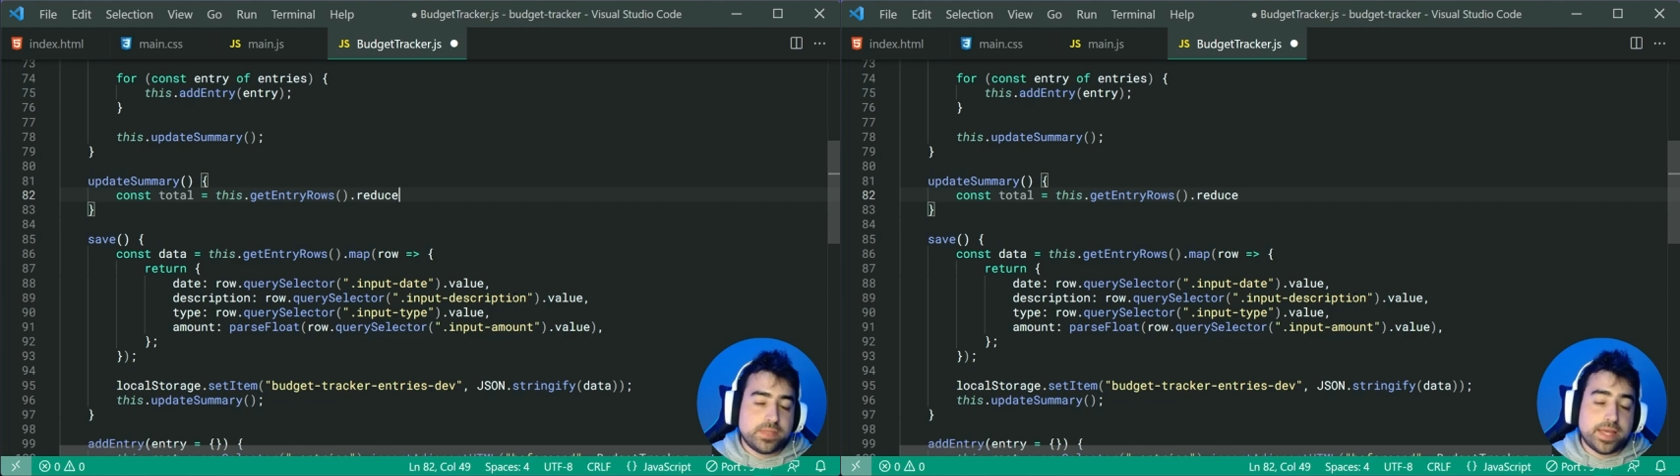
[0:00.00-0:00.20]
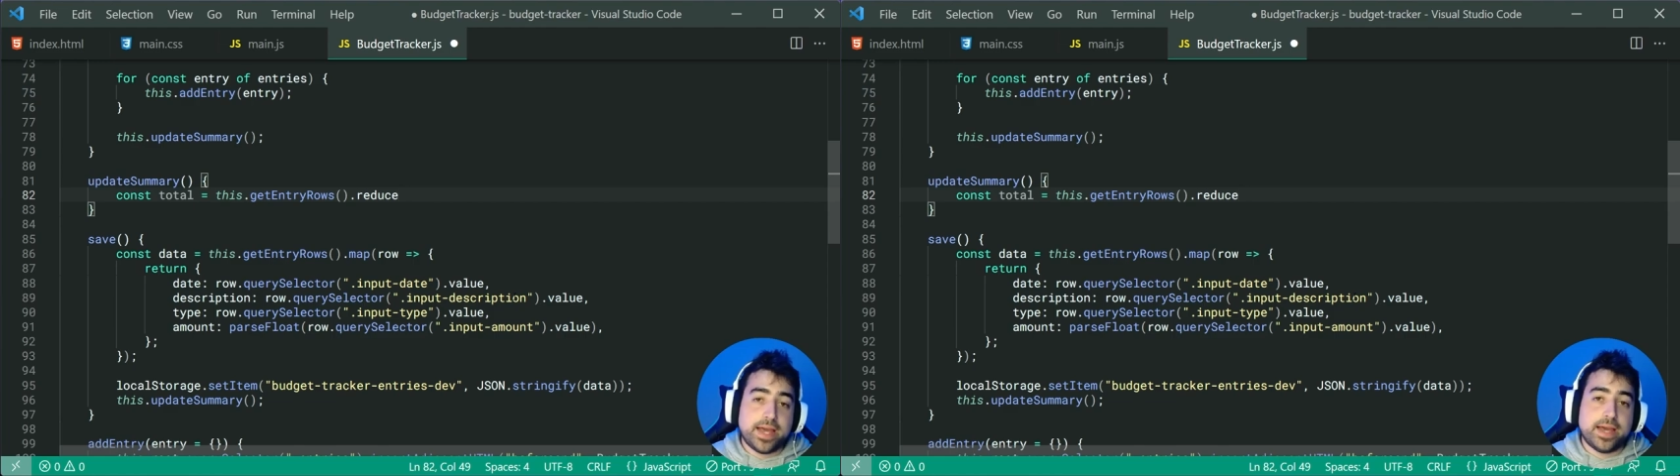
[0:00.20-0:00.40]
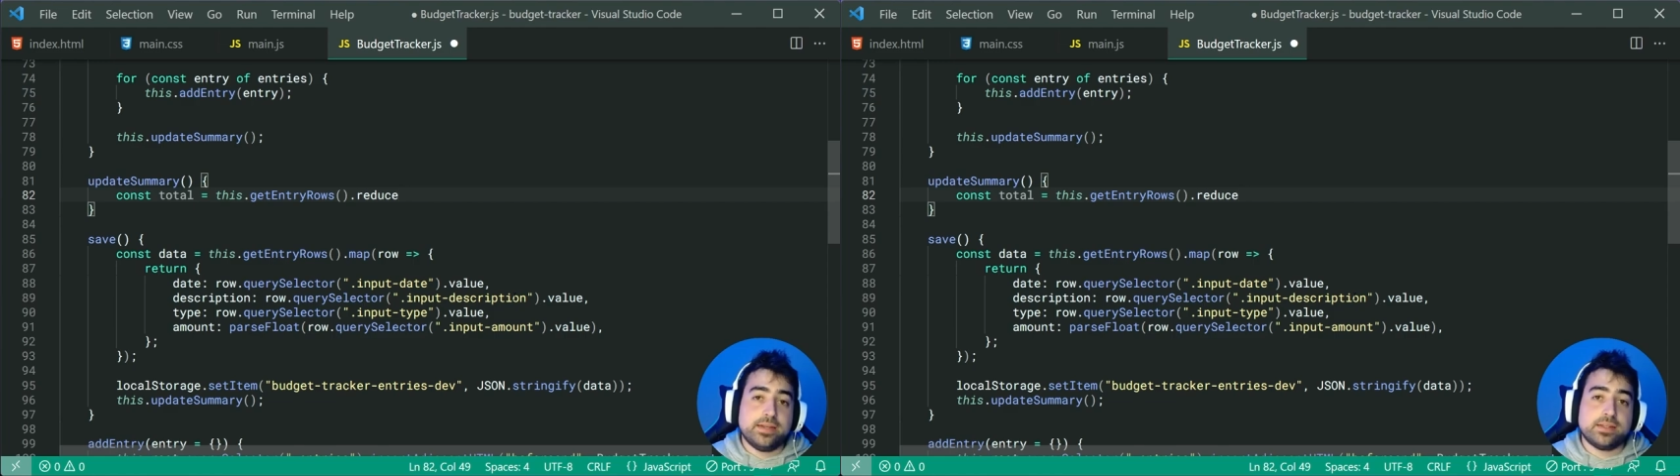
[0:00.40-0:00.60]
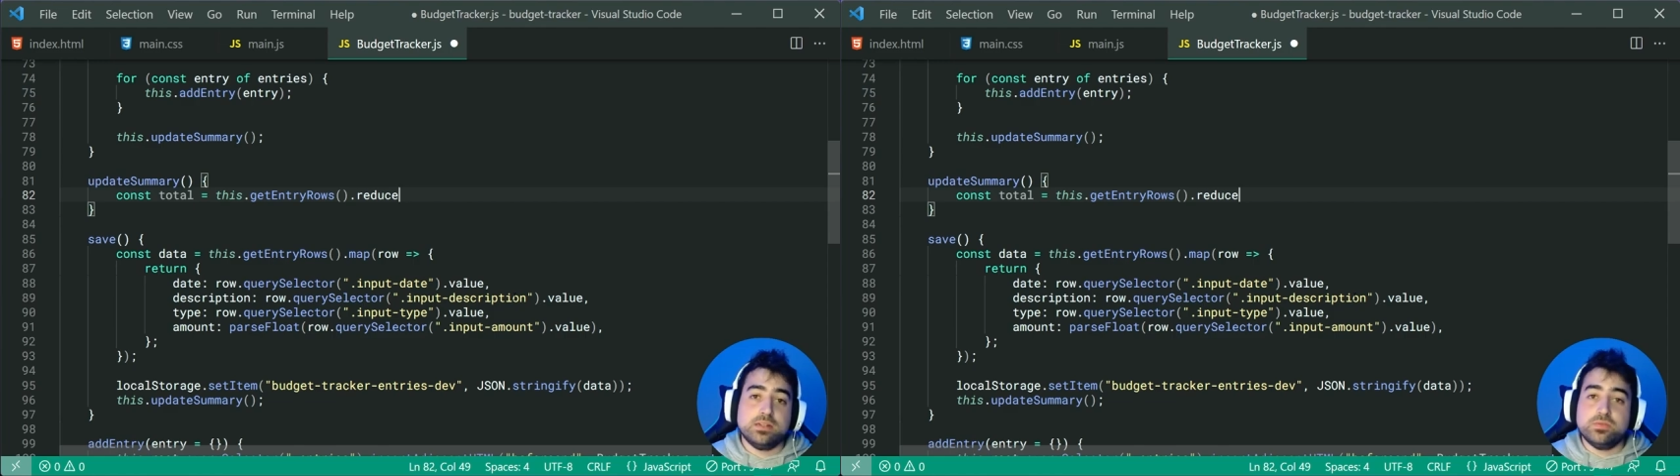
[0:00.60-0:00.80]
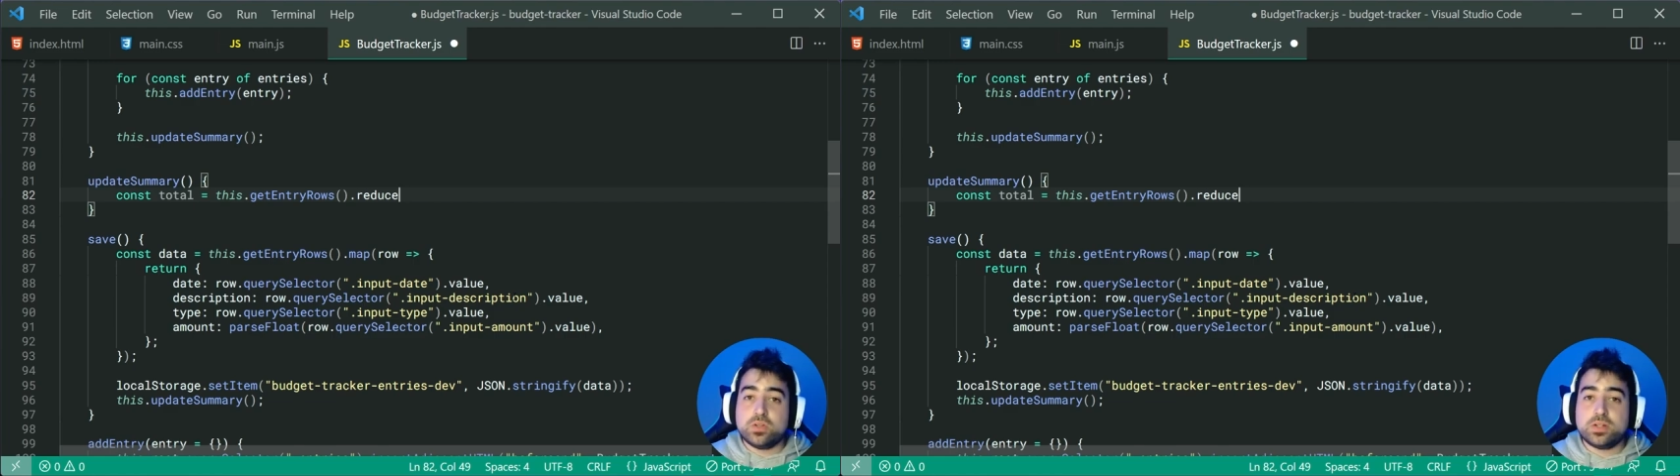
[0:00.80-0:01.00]
and
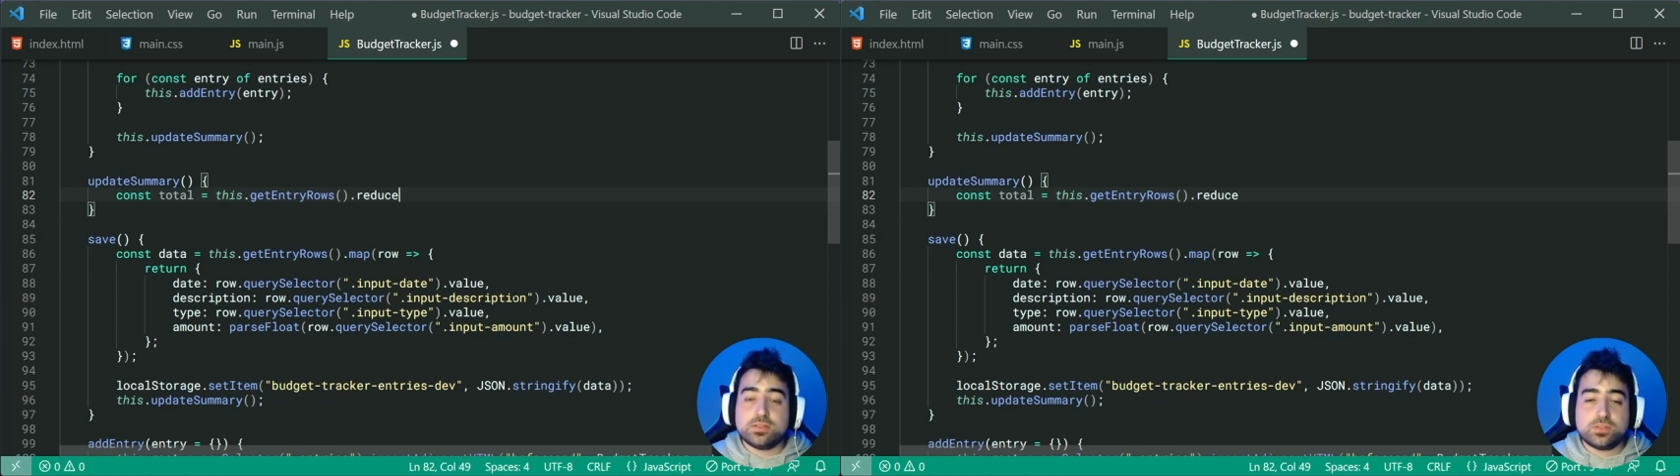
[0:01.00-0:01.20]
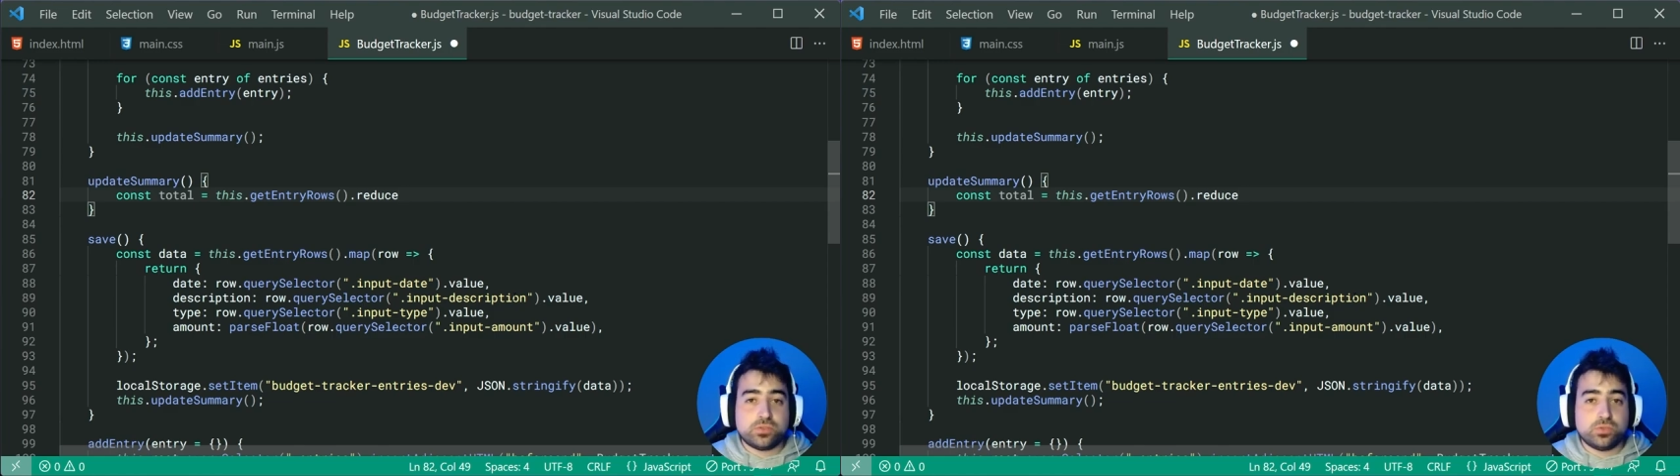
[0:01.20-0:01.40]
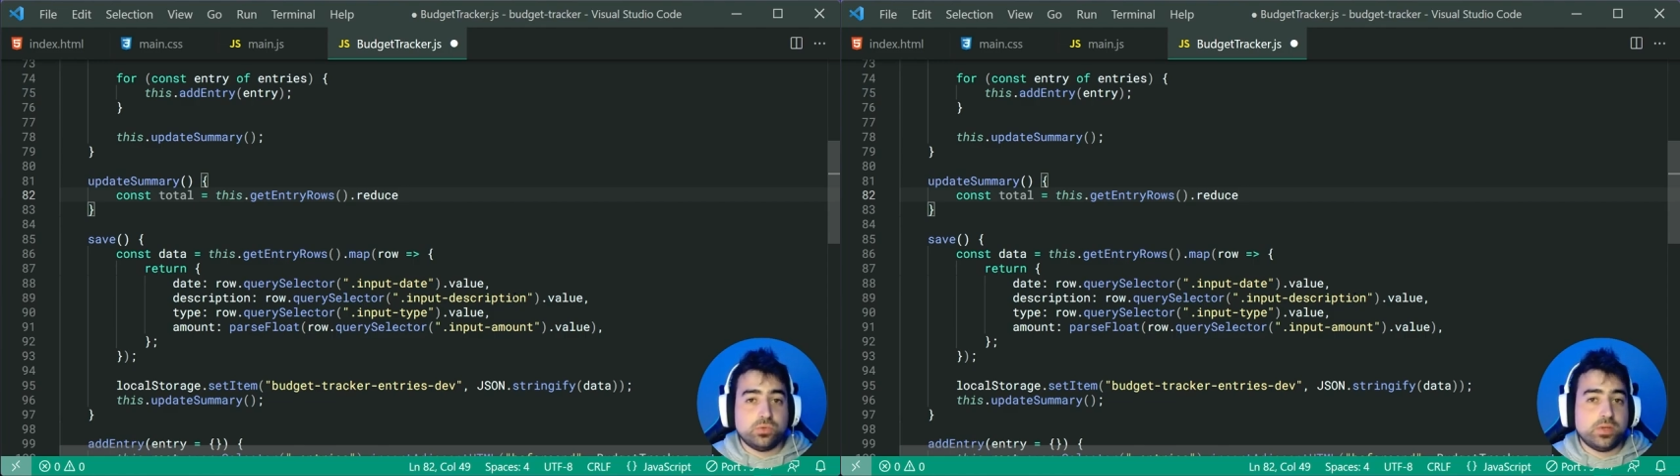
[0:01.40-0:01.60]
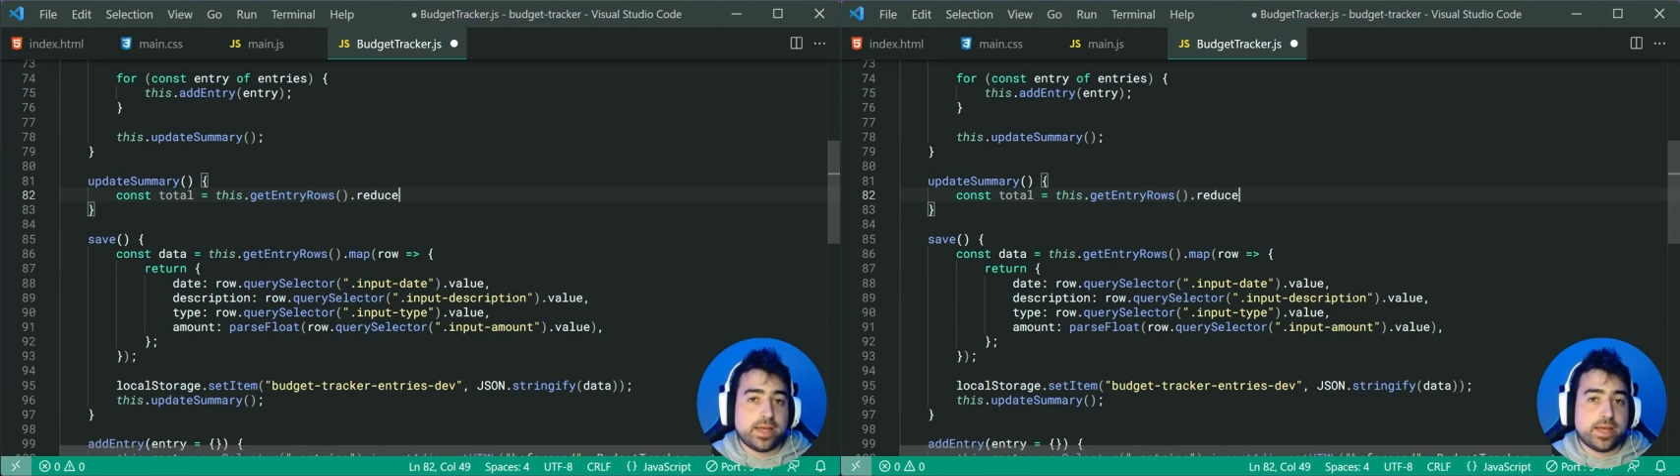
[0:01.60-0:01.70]
convert it to